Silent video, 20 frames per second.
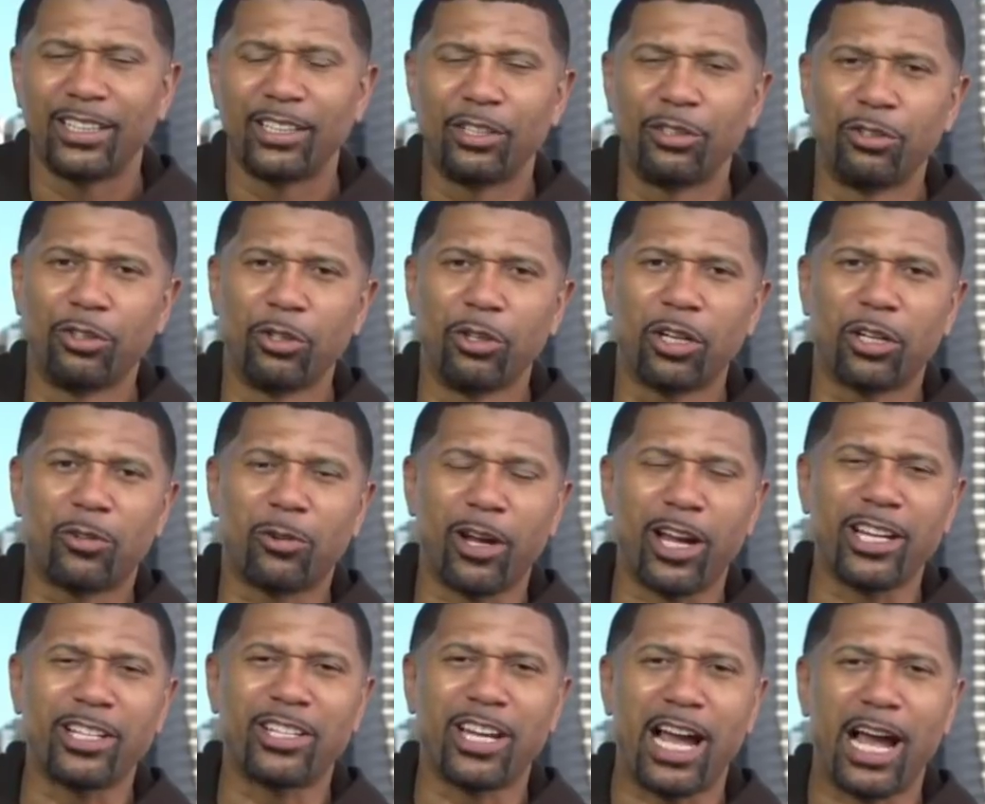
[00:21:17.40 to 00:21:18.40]
You do a
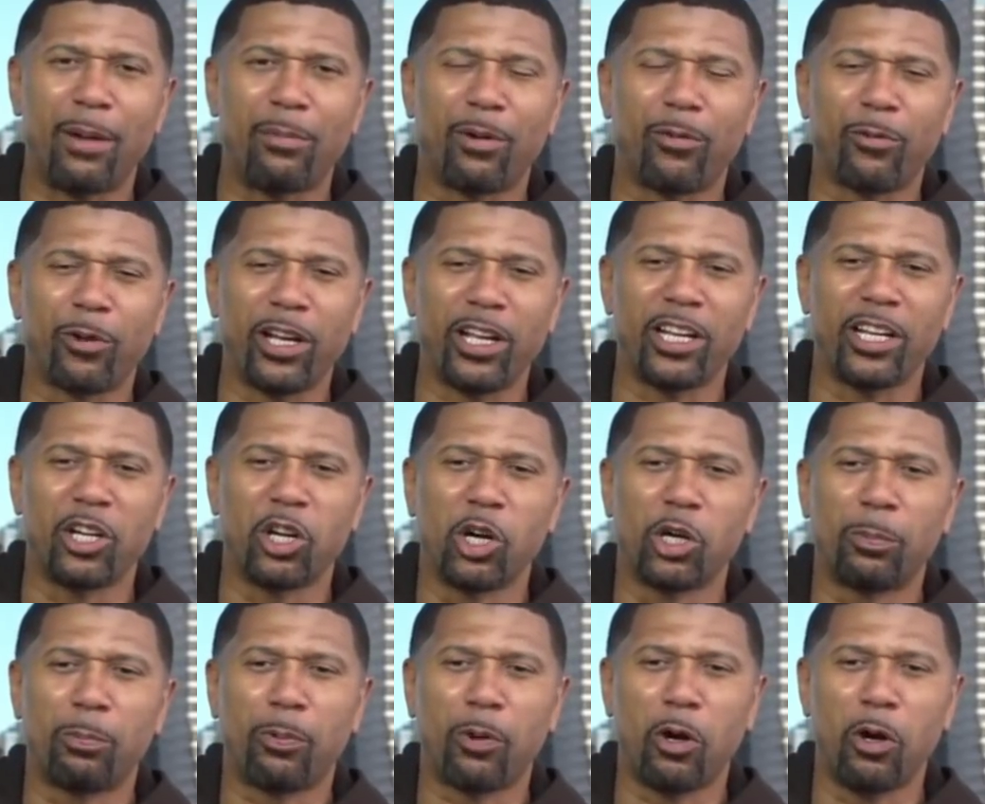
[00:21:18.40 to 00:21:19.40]
great job of reading
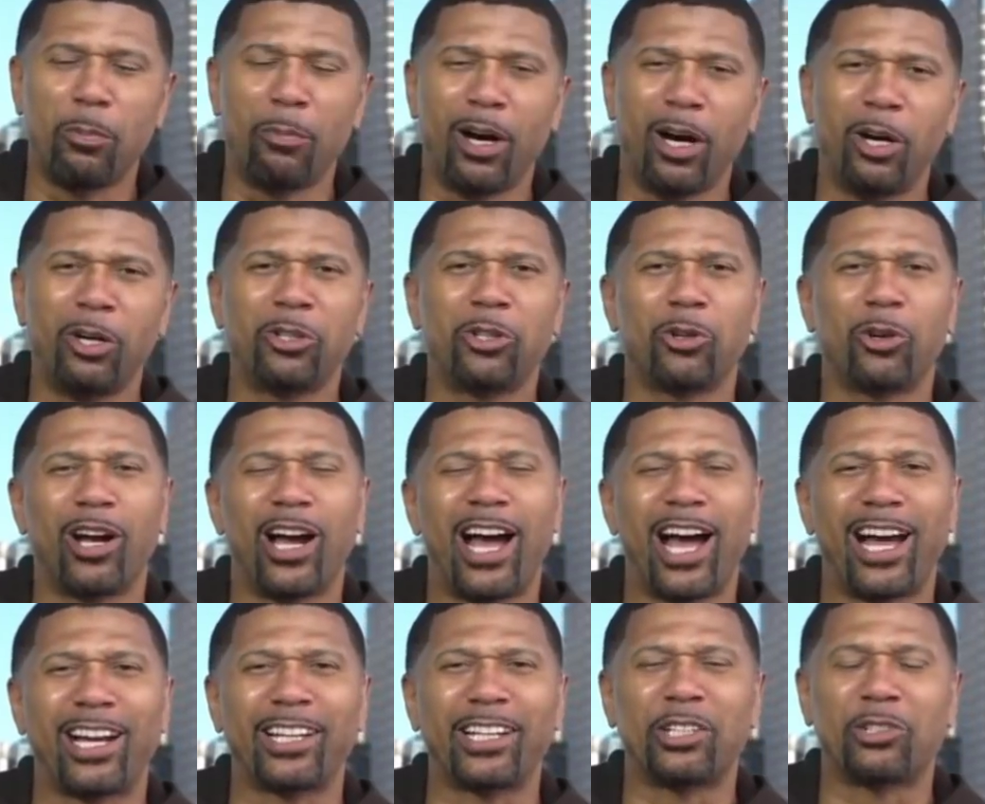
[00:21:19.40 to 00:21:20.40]
those promos. You're a
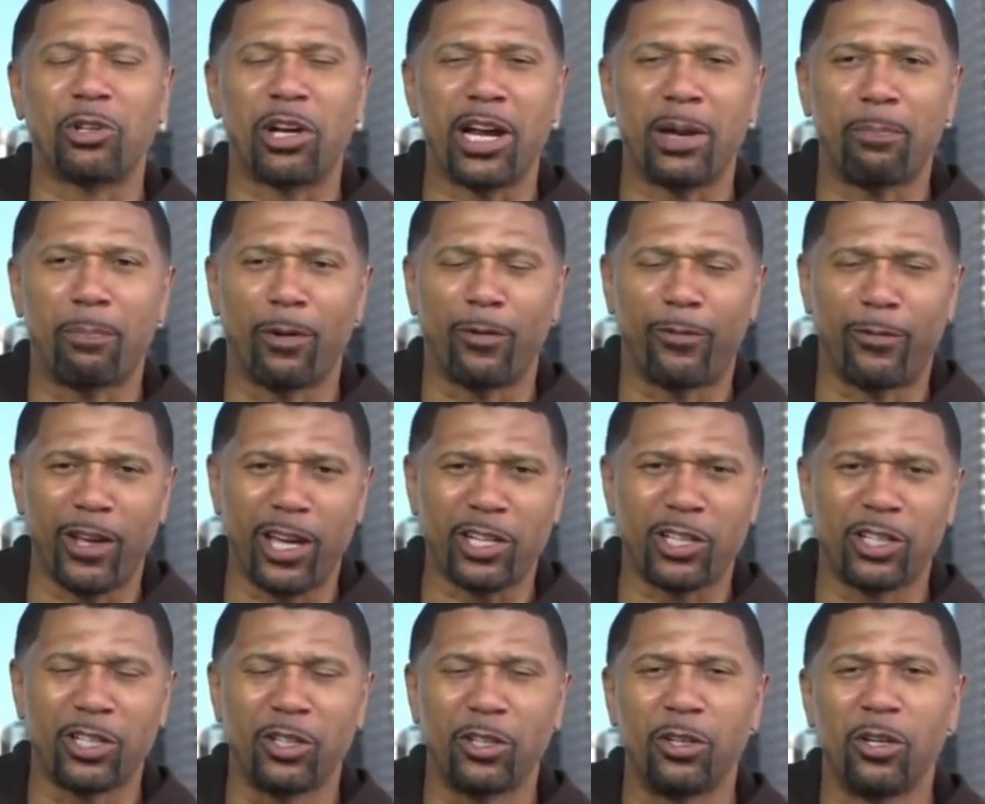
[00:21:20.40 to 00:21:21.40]
highly trained
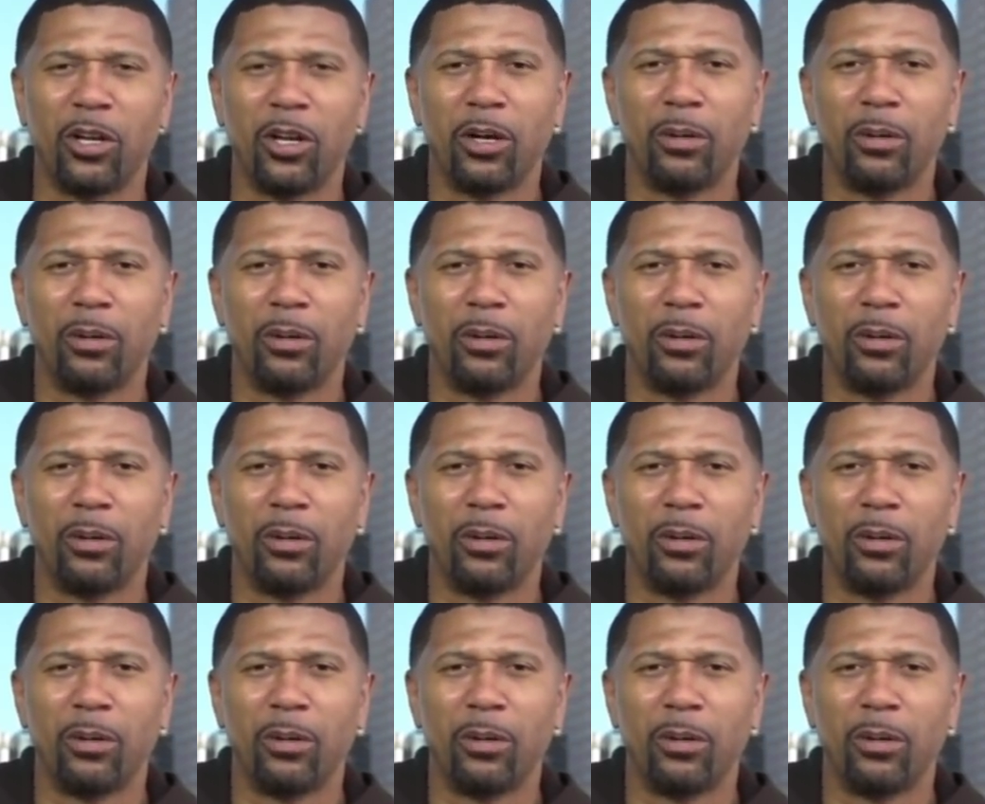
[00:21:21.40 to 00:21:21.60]
professional.